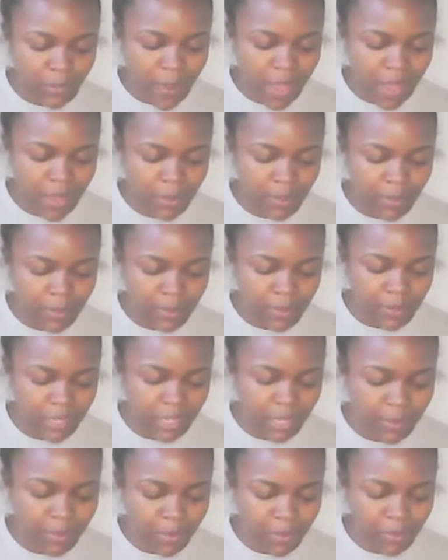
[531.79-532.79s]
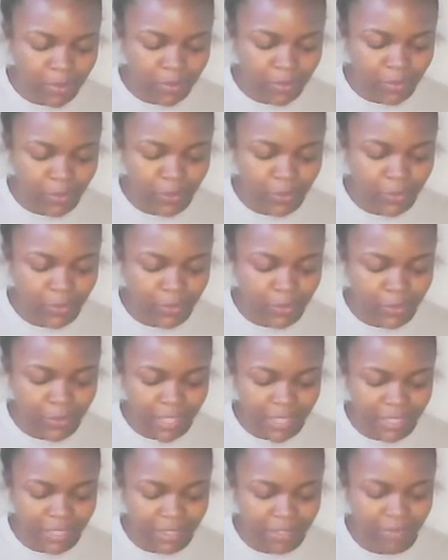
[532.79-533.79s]
while and you take them off, you're going to feel
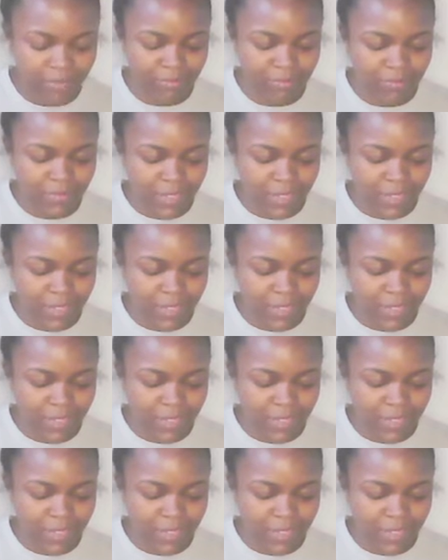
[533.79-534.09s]
naked.